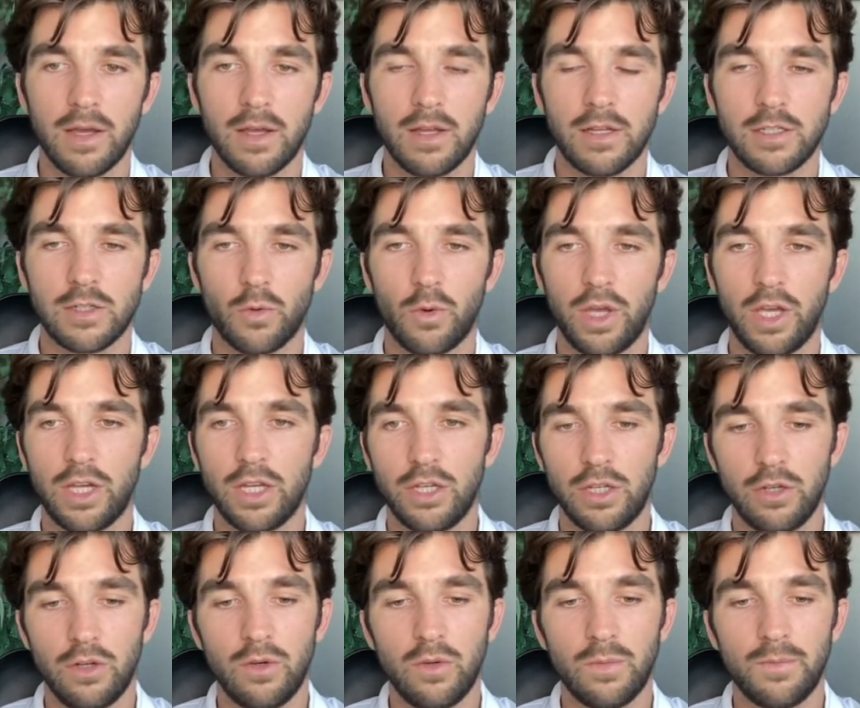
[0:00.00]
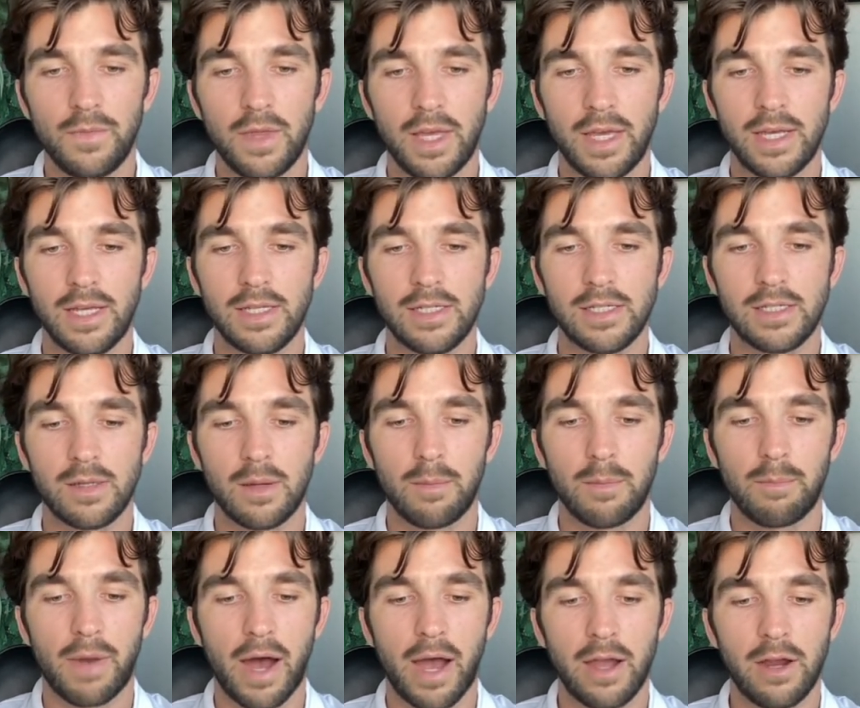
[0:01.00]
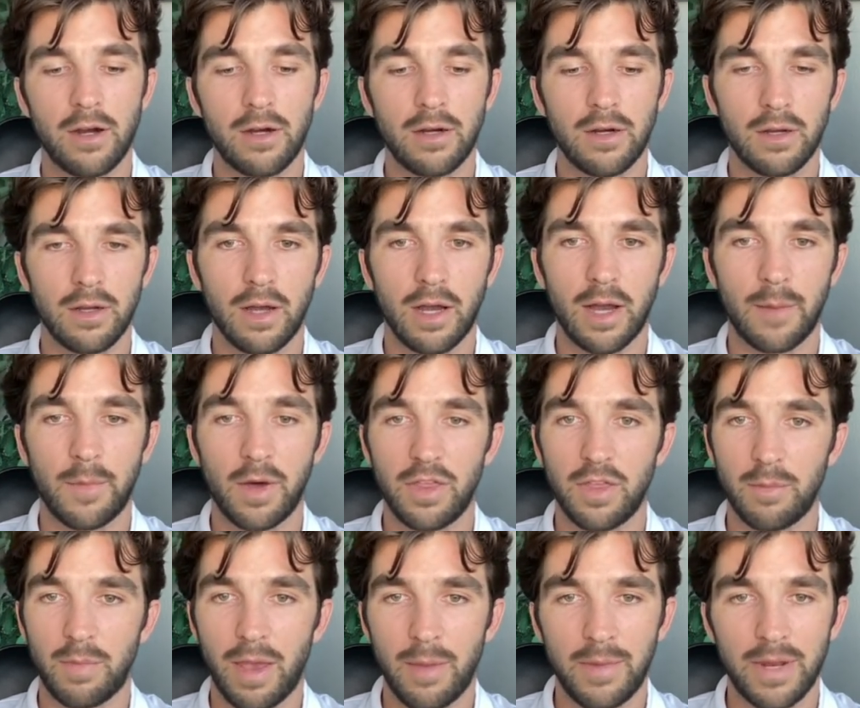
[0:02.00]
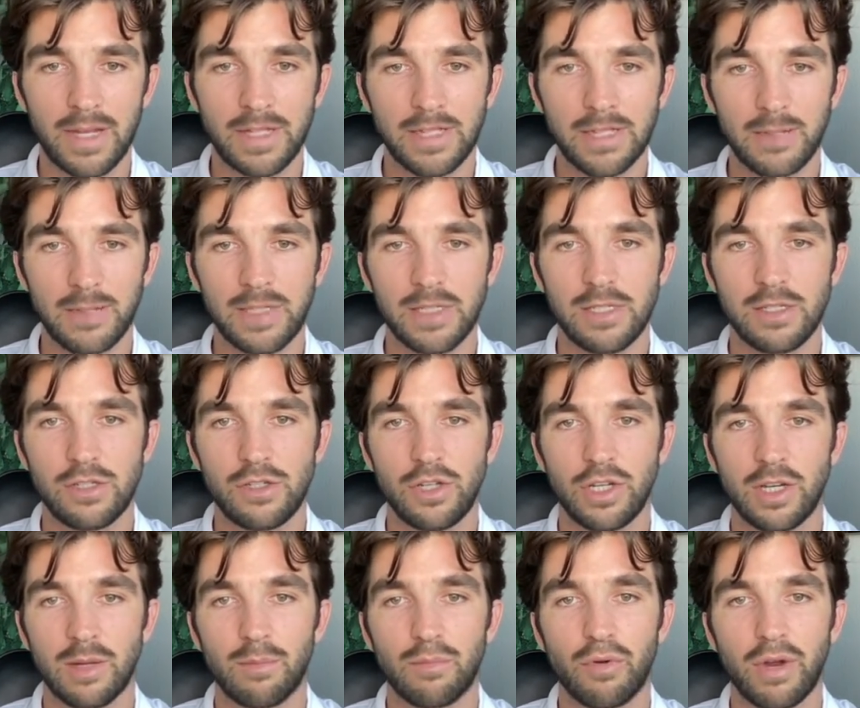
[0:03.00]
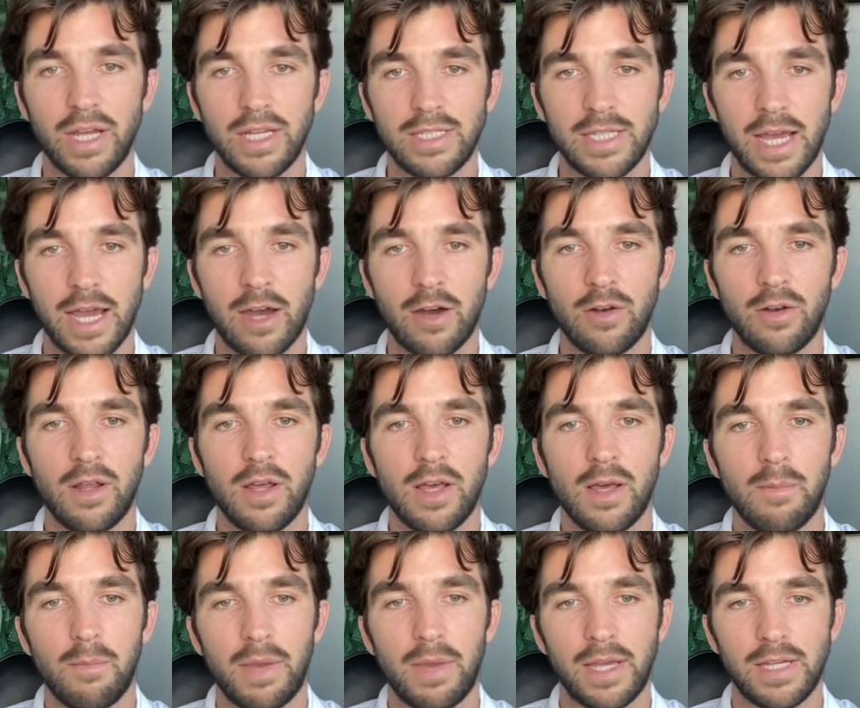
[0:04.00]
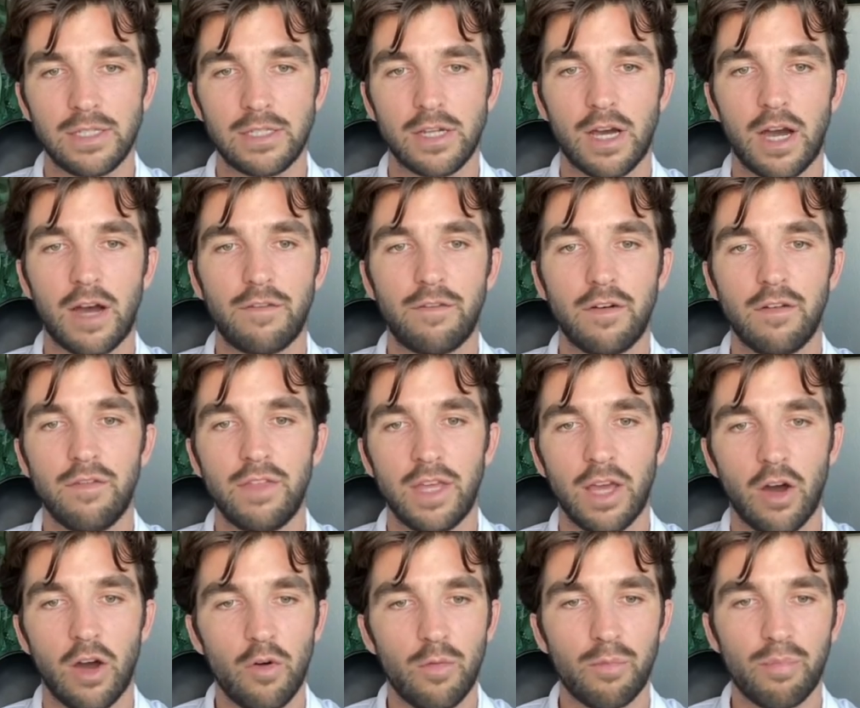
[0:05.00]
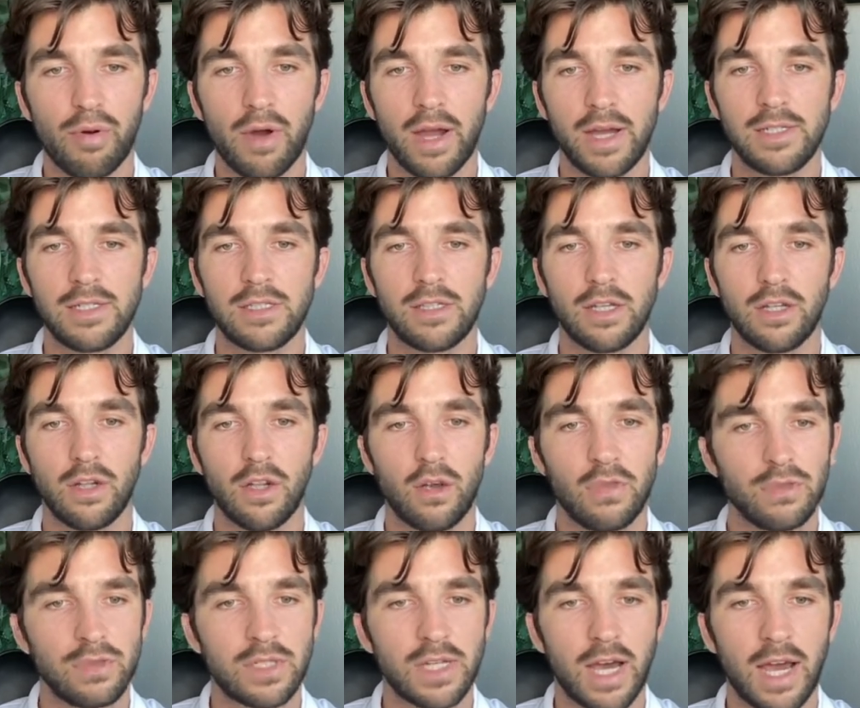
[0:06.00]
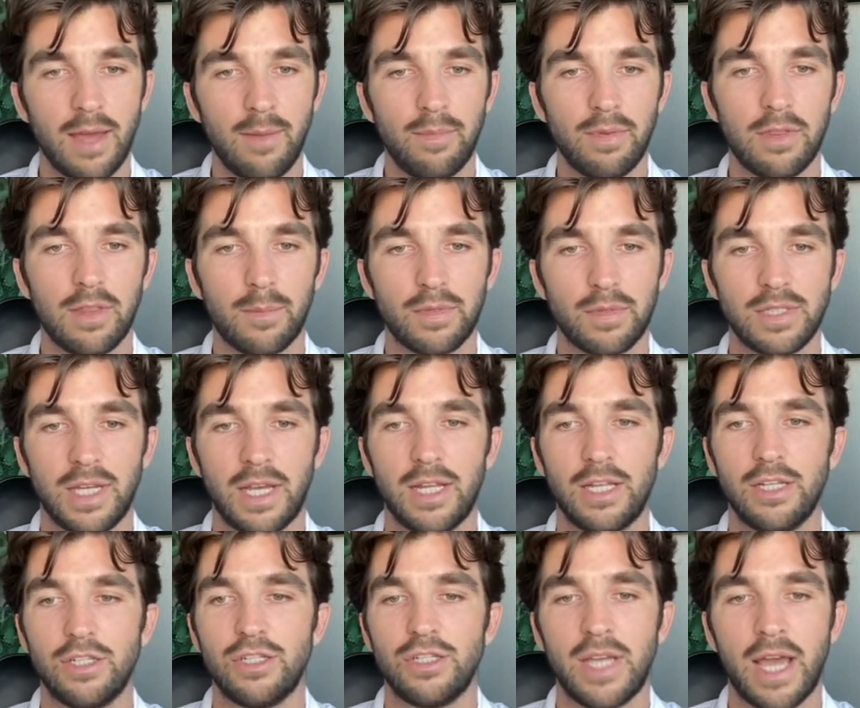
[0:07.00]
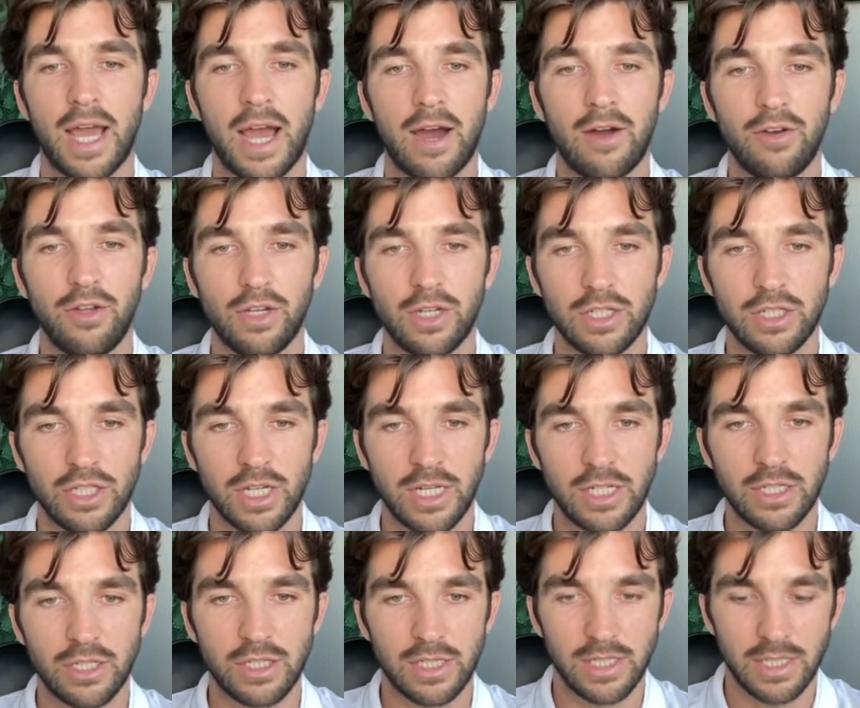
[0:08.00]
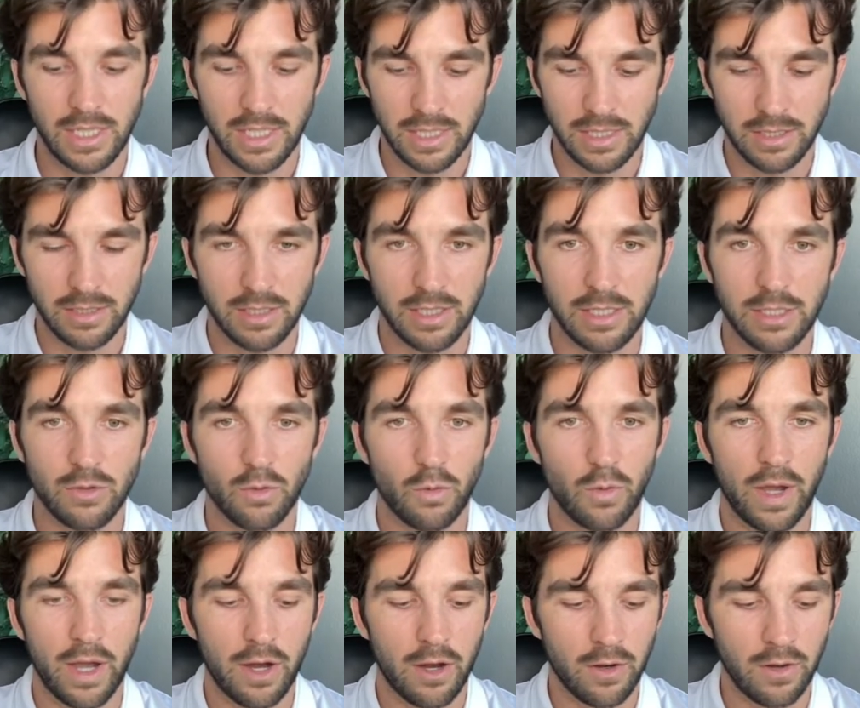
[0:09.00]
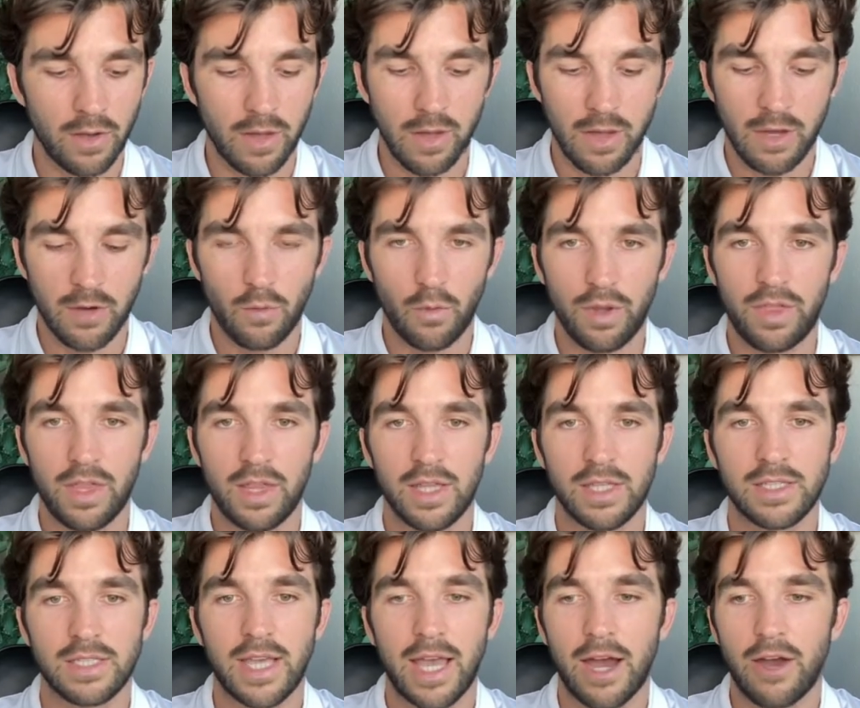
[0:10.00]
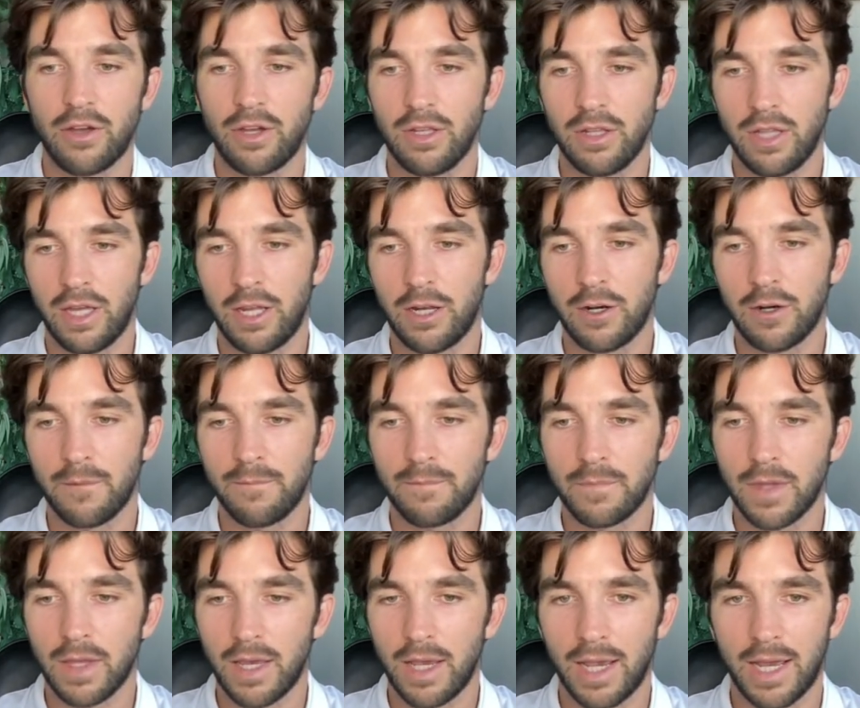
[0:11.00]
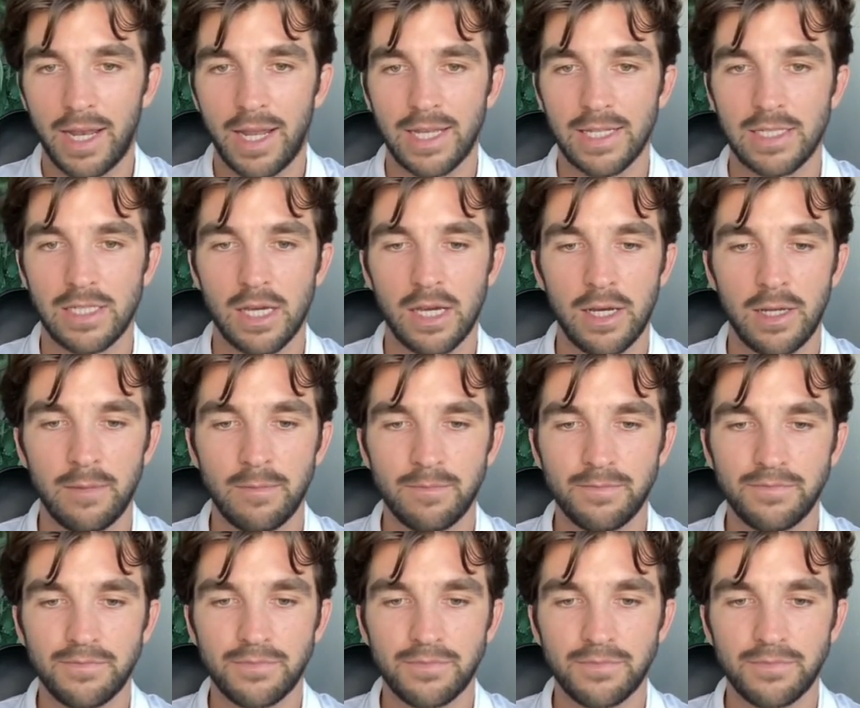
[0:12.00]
So what you can do is buyer monthly payment estimates. So you can break down based off of the home price, the loan type, the percentage down. You can change this easily as well within this calculator and hit done.